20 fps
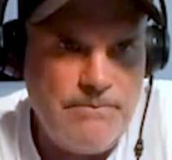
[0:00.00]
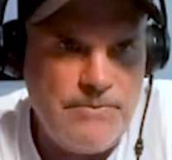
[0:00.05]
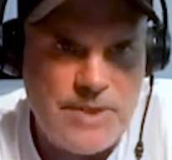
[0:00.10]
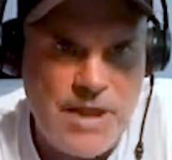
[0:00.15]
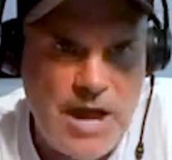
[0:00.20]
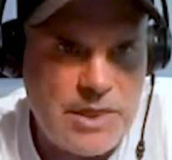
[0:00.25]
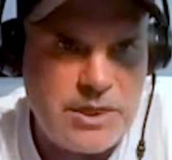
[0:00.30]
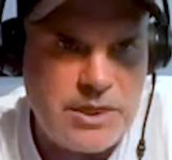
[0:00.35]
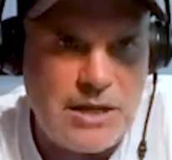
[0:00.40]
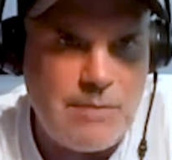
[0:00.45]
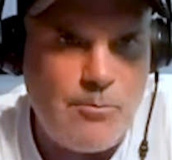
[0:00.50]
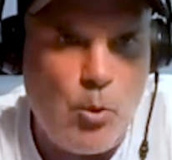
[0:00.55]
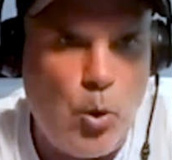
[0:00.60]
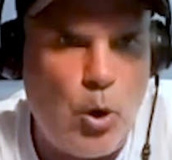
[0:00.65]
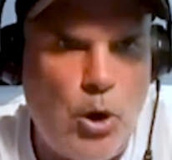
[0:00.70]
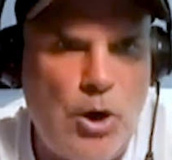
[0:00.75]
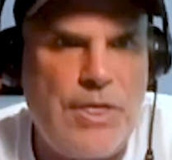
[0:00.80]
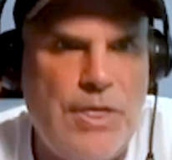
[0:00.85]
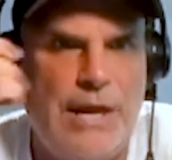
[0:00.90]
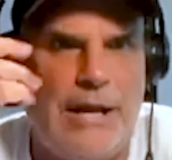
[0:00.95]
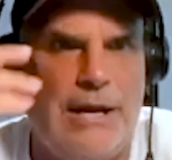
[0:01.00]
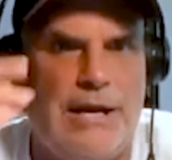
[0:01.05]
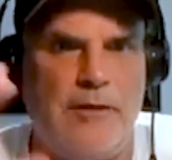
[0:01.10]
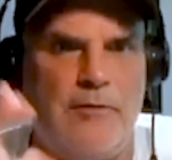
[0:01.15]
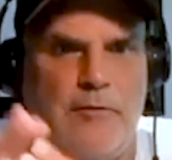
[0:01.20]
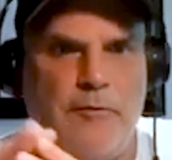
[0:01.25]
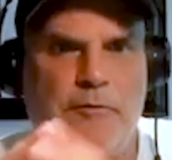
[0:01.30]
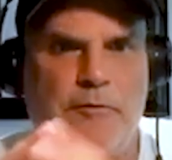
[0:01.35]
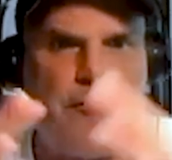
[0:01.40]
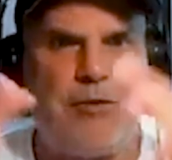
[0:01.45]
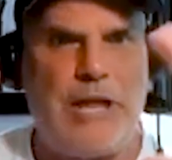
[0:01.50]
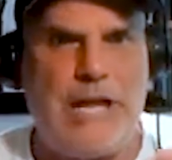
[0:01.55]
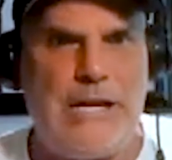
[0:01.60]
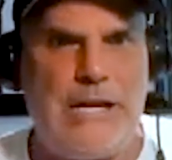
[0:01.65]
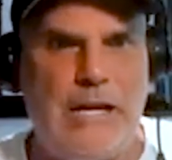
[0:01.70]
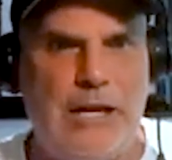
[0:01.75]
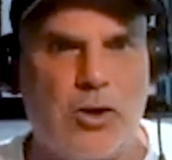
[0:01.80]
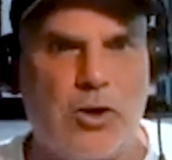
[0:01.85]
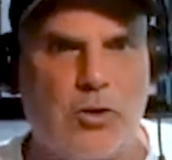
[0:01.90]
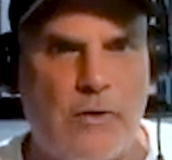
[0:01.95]
nothing more than an
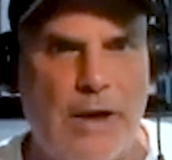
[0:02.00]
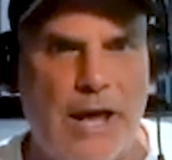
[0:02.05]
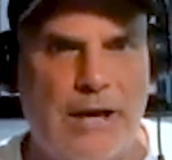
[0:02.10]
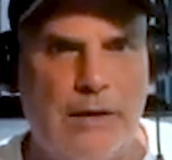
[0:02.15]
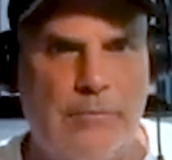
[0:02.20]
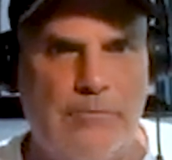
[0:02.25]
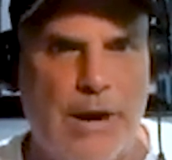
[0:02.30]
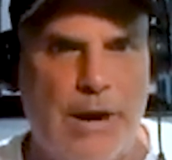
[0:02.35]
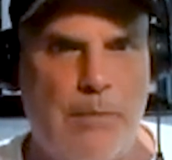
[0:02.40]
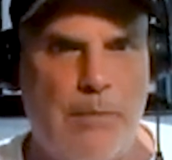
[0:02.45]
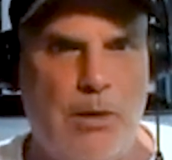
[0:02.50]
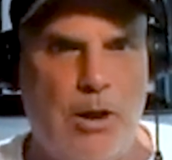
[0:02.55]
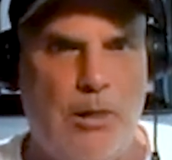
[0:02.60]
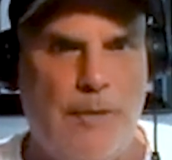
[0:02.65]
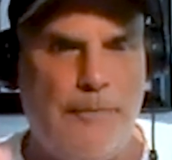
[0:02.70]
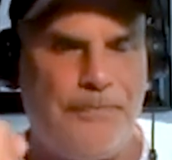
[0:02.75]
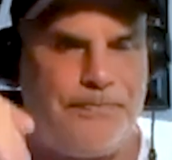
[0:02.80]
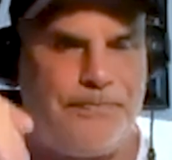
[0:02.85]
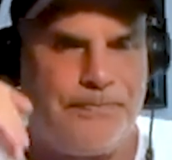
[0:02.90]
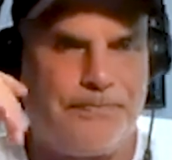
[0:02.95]
inflating credit bubble